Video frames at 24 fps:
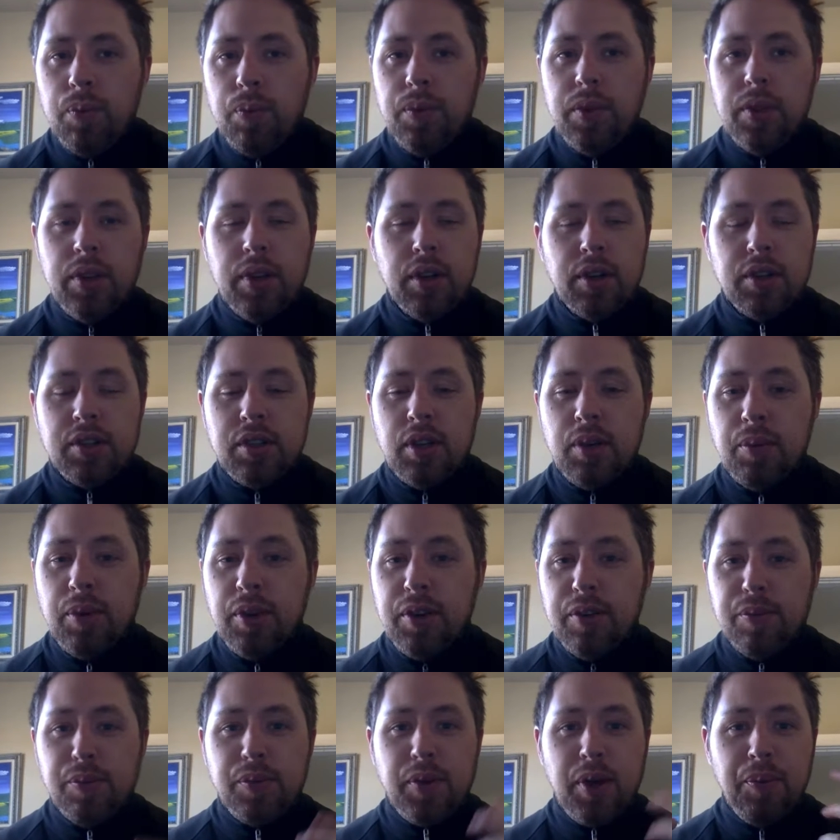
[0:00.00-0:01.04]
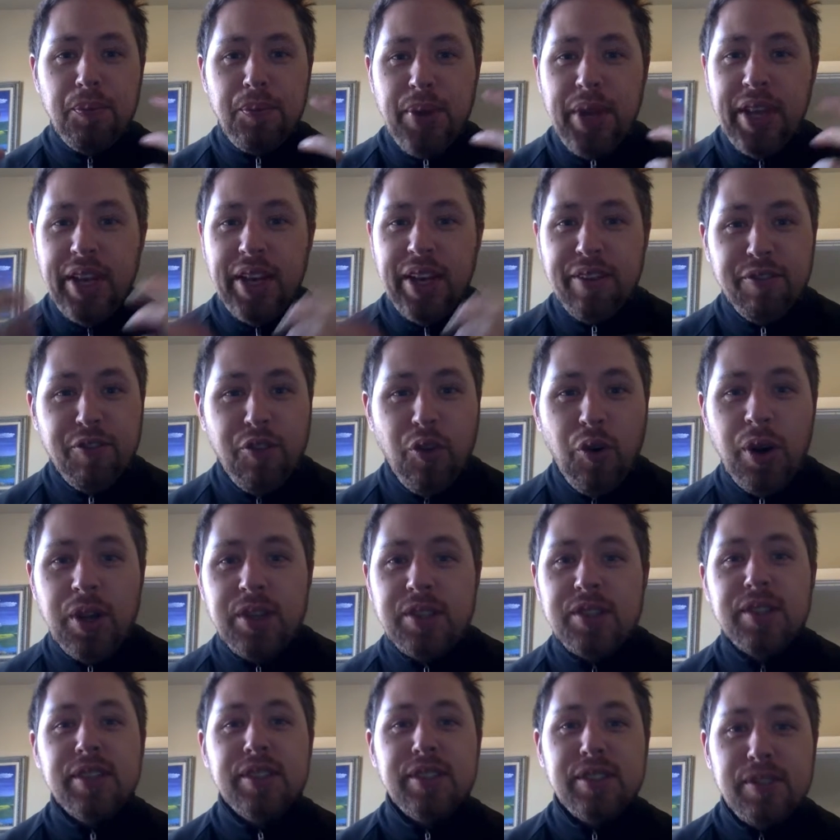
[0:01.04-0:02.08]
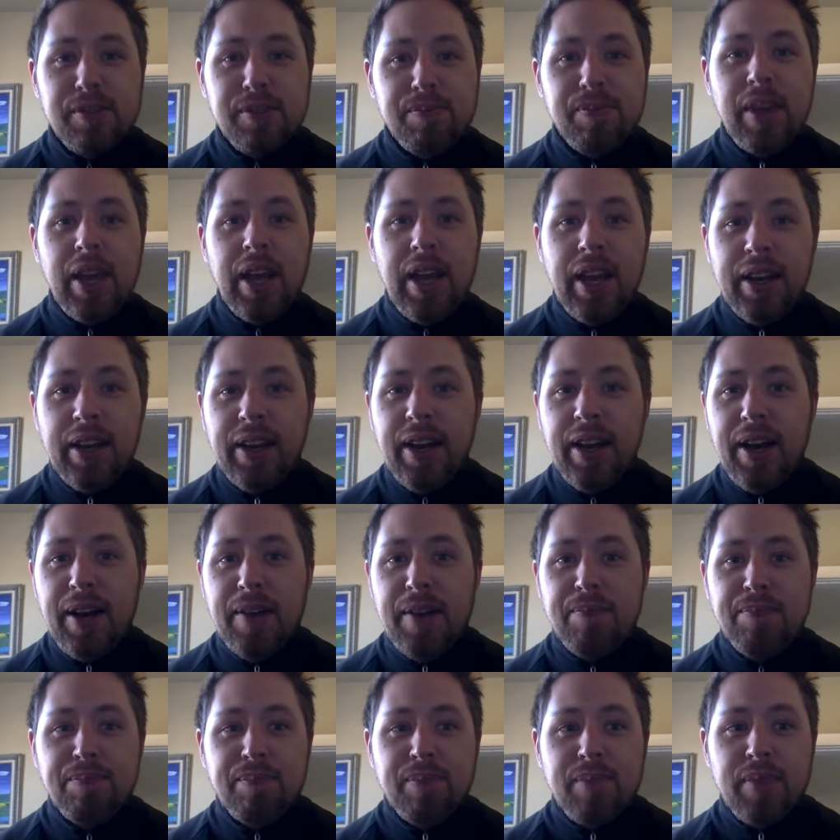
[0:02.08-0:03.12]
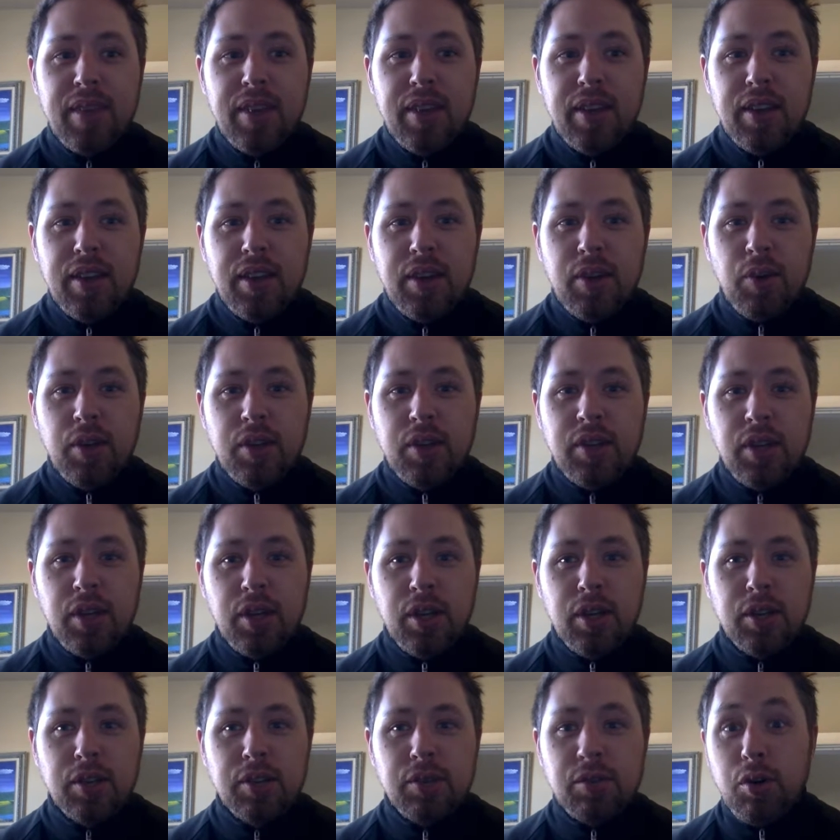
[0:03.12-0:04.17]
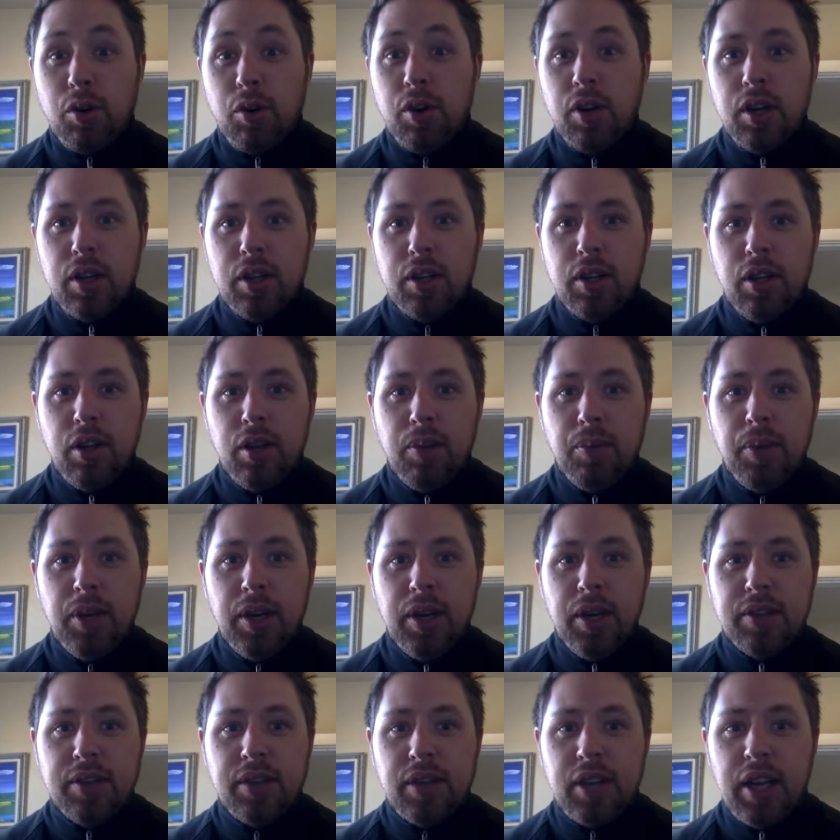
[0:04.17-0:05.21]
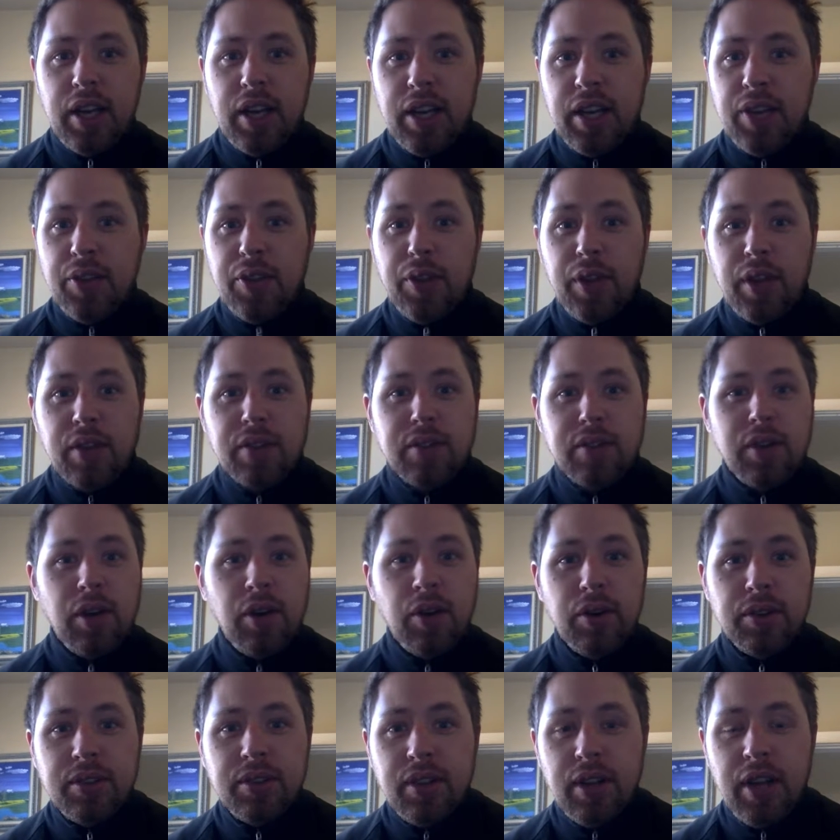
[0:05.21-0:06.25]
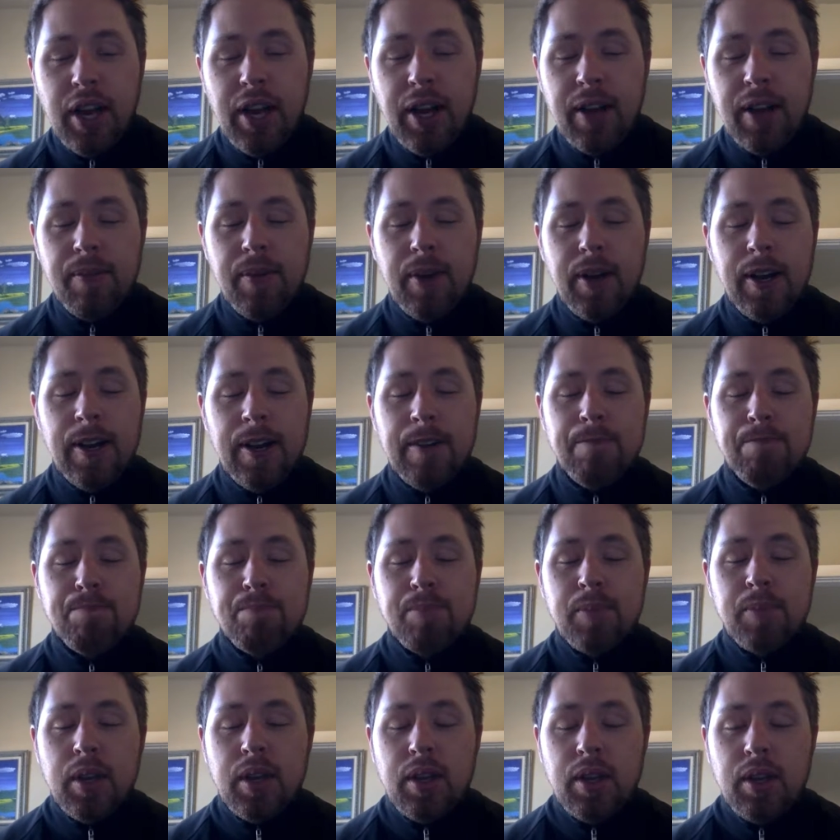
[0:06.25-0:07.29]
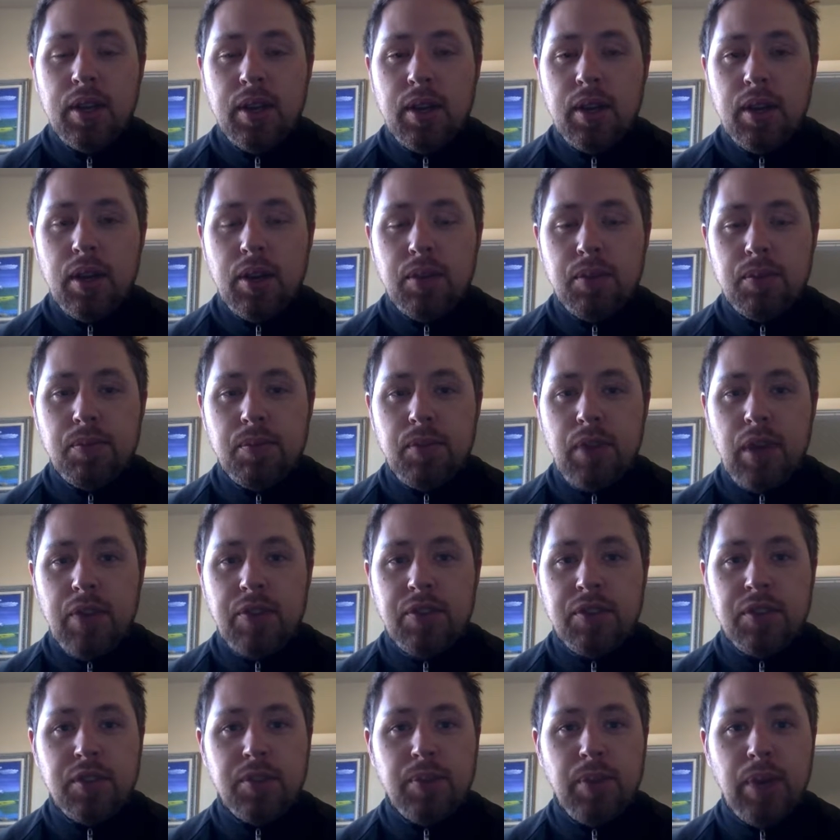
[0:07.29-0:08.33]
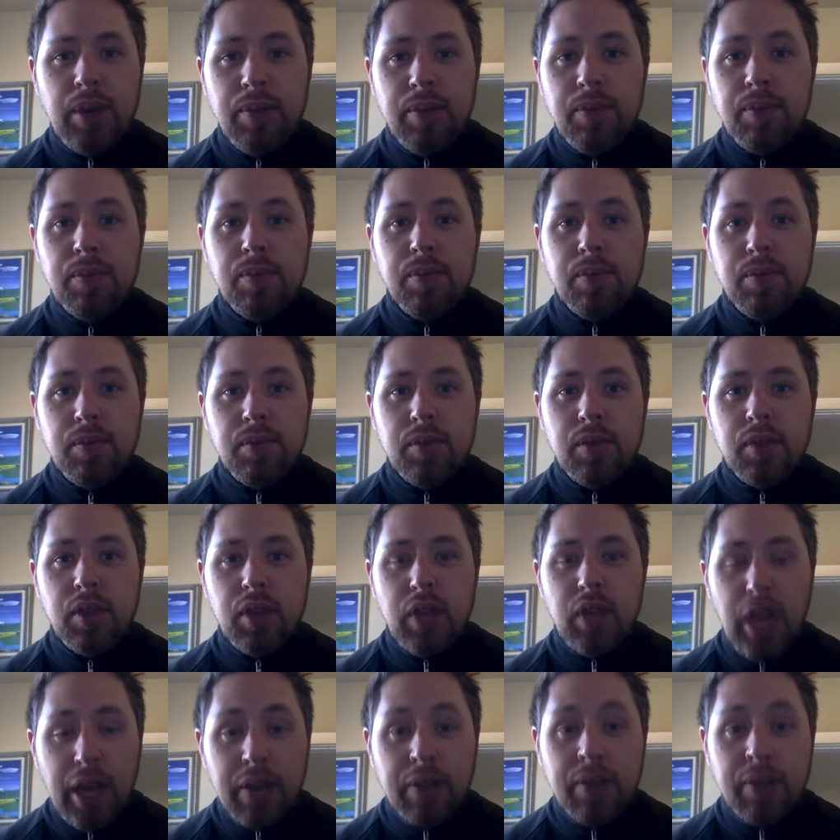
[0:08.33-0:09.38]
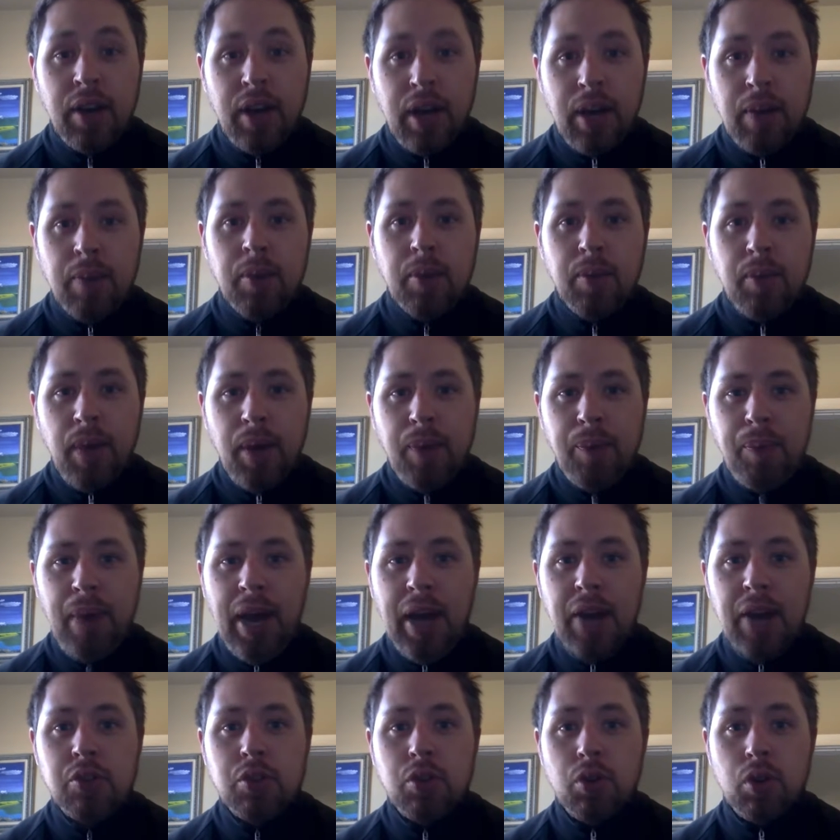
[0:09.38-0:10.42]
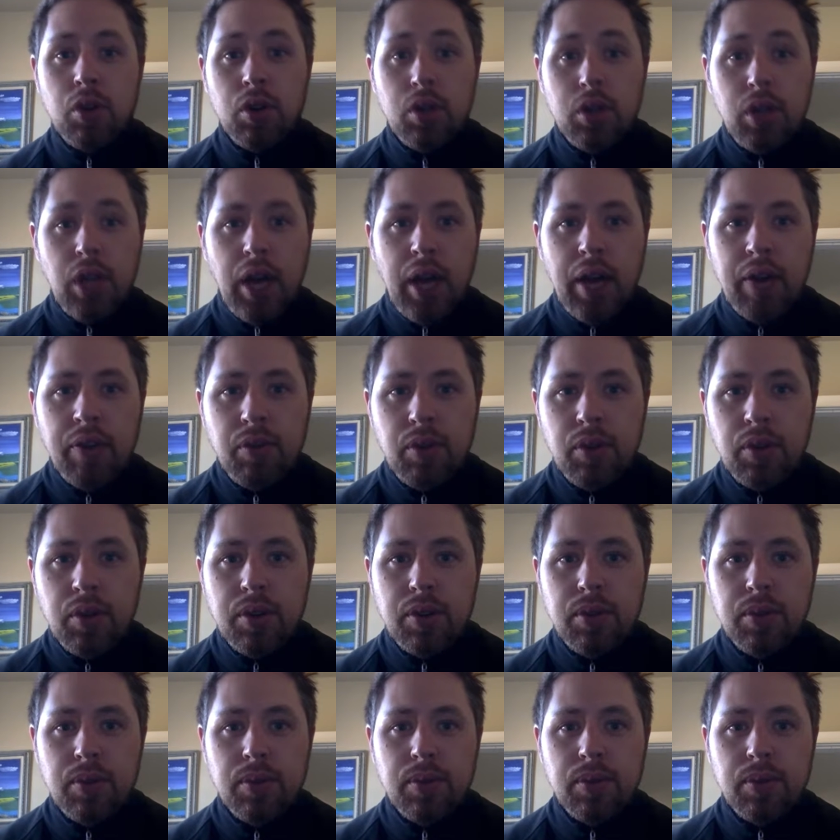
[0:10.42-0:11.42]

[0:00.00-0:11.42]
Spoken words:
there are so many competing voices, and I want to tell you a story a little bit to kind of get things going today. I've spent a lot of time in my pastoral life with